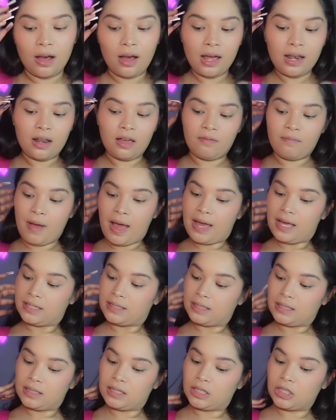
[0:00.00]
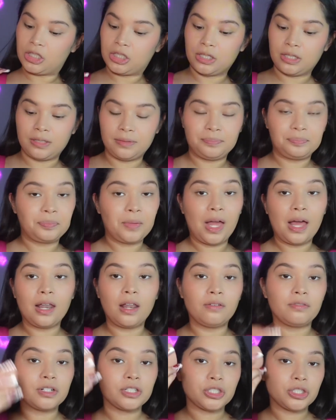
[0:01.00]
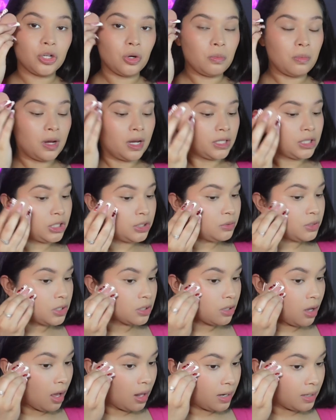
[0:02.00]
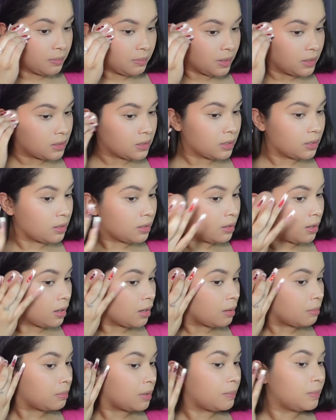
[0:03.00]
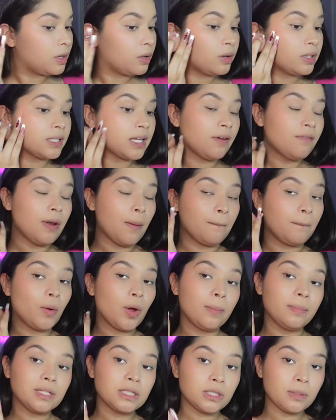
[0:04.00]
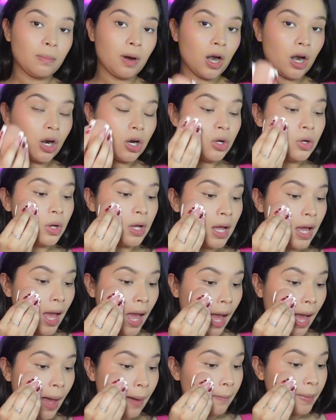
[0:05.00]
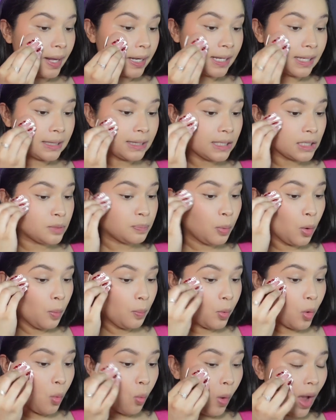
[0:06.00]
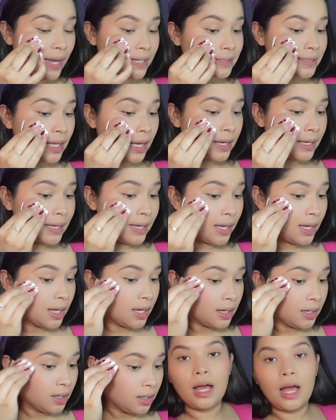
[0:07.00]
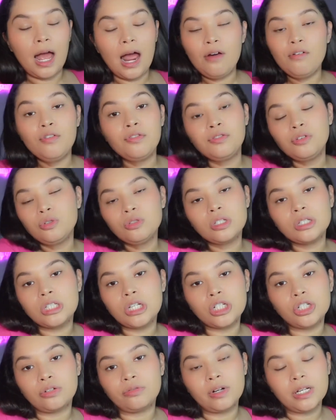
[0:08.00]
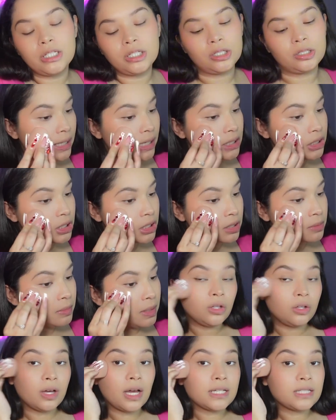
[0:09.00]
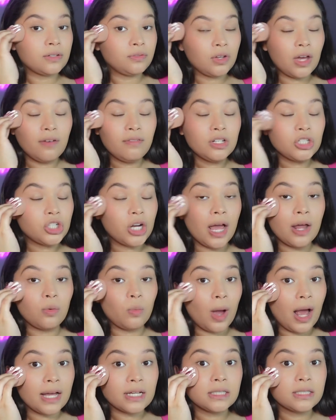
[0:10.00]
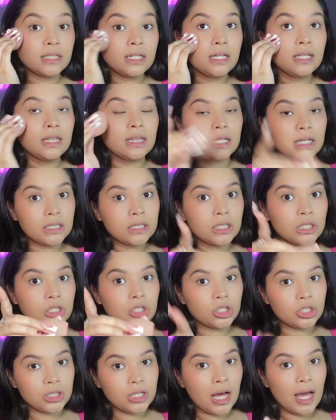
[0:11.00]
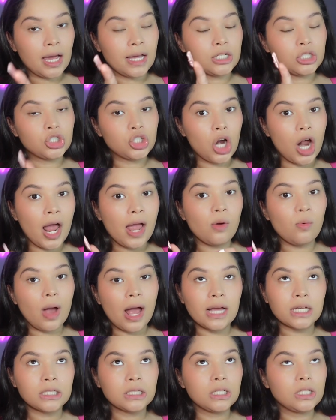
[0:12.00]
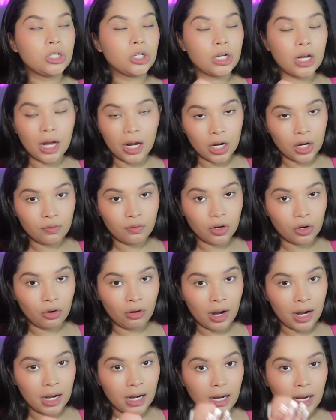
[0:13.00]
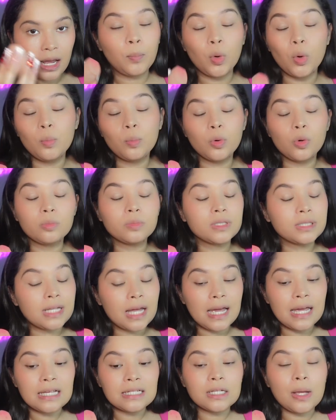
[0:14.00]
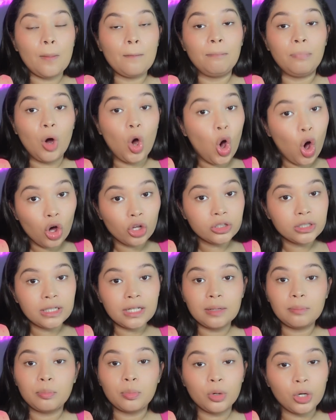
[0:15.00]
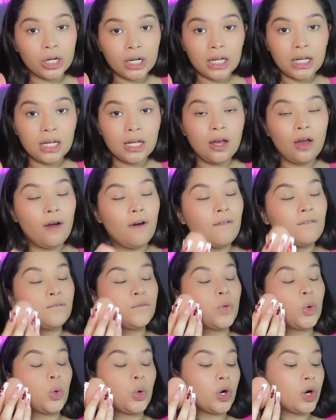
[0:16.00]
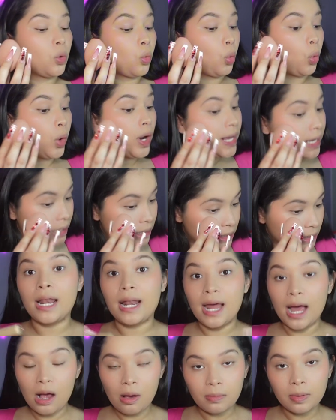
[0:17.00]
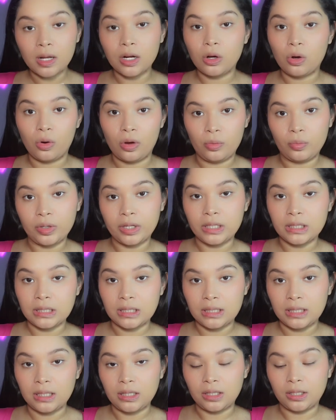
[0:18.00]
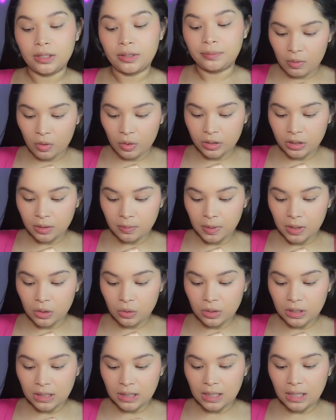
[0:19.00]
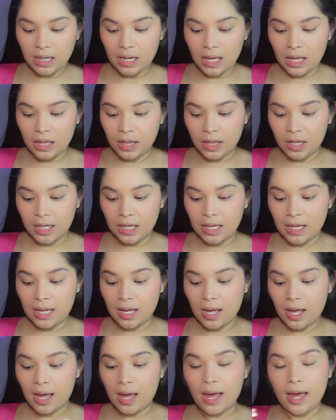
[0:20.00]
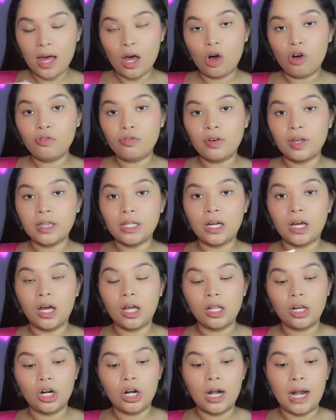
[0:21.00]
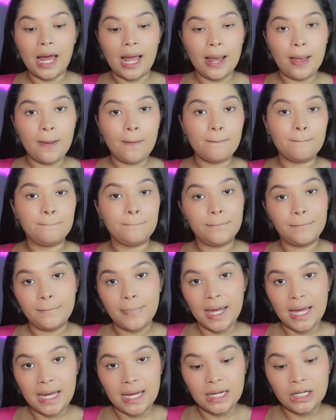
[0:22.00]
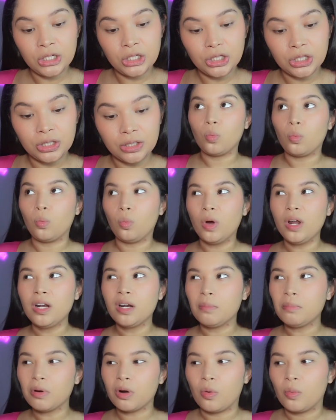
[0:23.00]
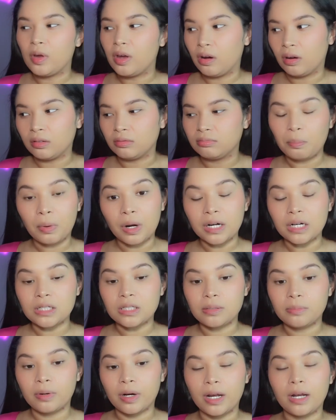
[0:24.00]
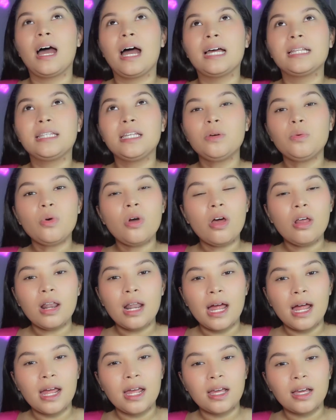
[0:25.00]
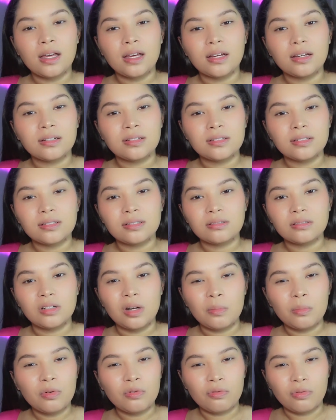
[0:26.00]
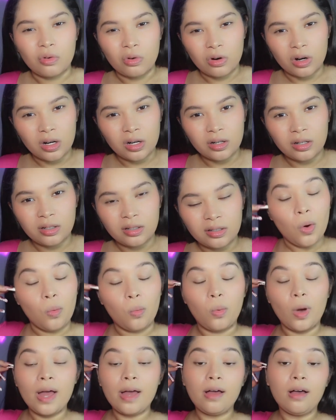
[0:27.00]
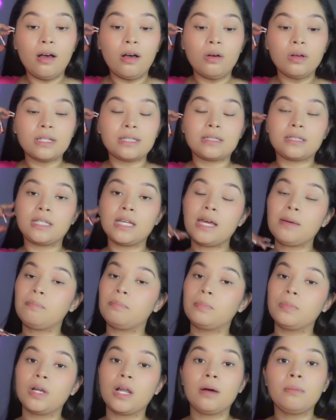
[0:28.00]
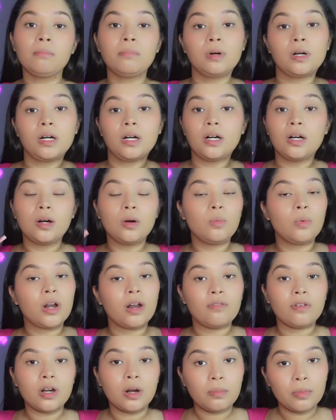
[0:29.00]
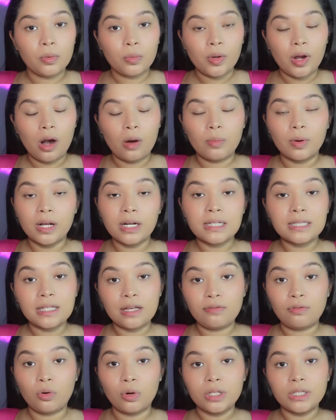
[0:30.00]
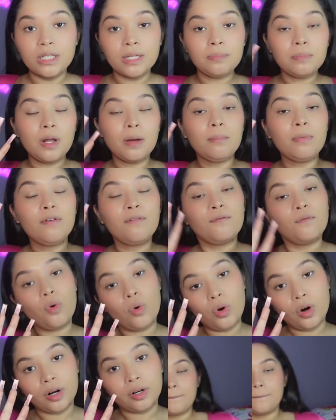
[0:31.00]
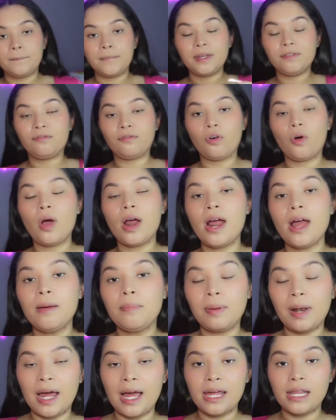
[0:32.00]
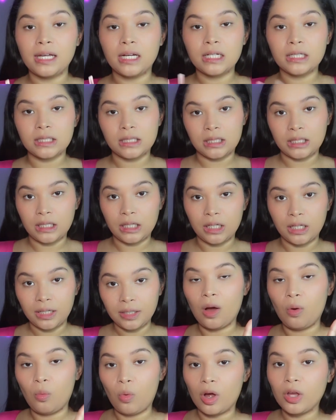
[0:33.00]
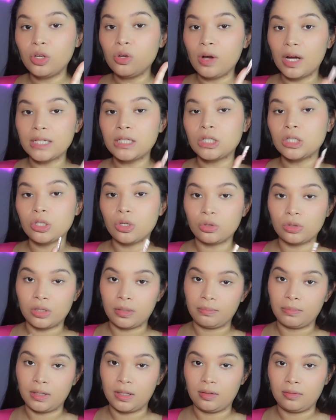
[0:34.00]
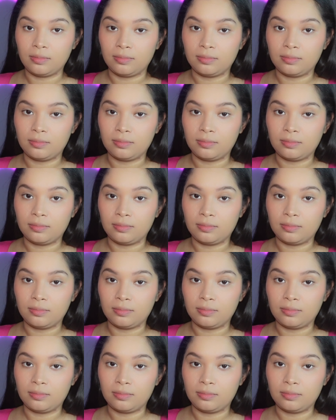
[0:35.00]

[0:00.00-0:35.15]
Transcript: I love my esthetician. I love her so much. She was just calling me to let me know because I have an appointment tomorrow. I'm about to get this pum pum waxed again. I refuse to touch a razor. That's just me. You guys, if you haven't tried waxing, this is your sign. Try waxing. You're not gonna regret it. Pum pum stays bald and pretty for weeks. Now I'm gonna go in with concealer. I'm going to be using the e.l.f. in the color light beige. What number are we on? Pregnancy brain. I think we're on like number 4. Well, tip number, whatever number we are, we're gonna say 4. Tip number 4. Before I apply the concealer, I want you guys to know something.